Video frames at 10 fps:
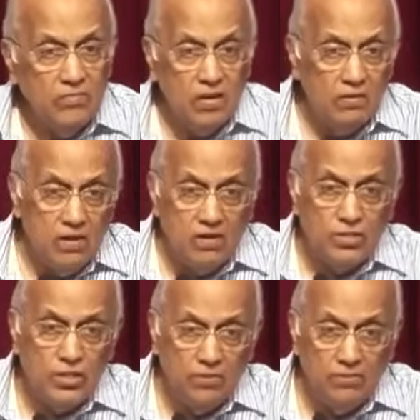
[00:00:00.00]
that I'm not
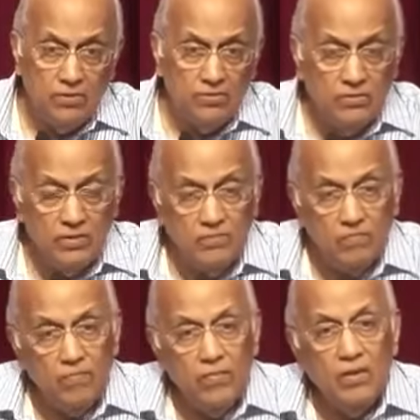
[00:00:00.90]
ashamed to
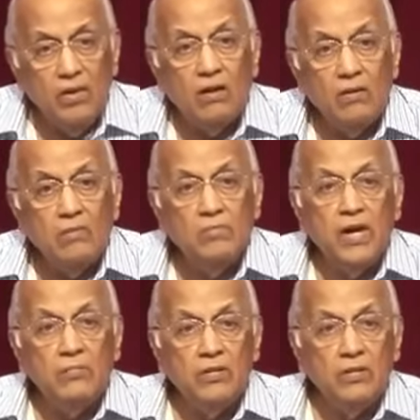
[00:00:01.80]
carry a
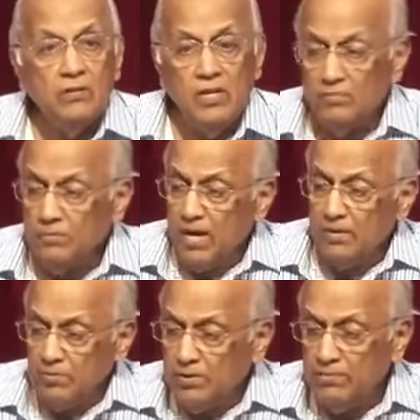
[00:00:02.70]
Bible or keep a
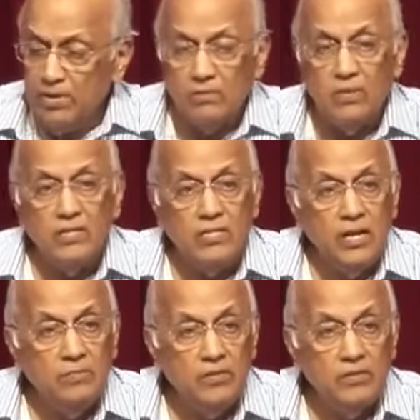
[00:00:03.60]
Bible with me on my
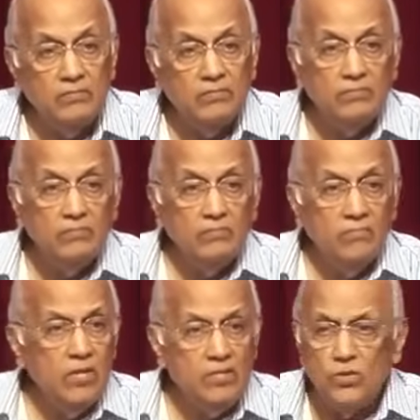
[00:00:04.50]
table.
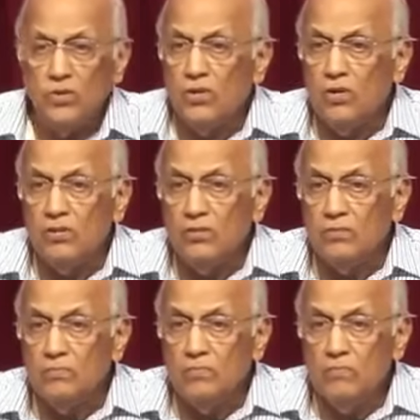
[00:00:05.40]
There's no law in
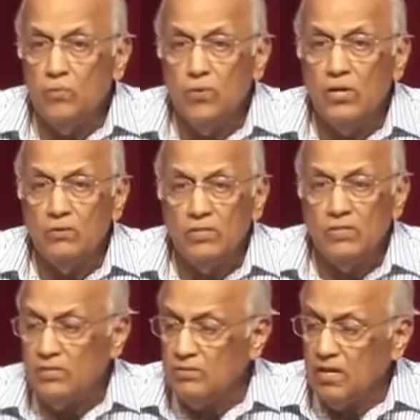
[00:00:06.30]
the world which
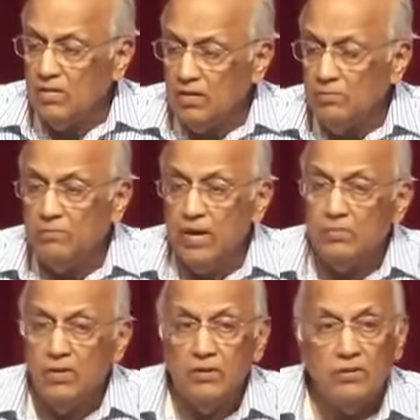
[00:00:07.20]
says you can't keep a
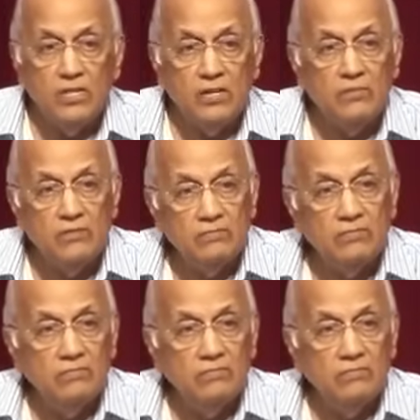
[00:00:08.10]
Bible on your table.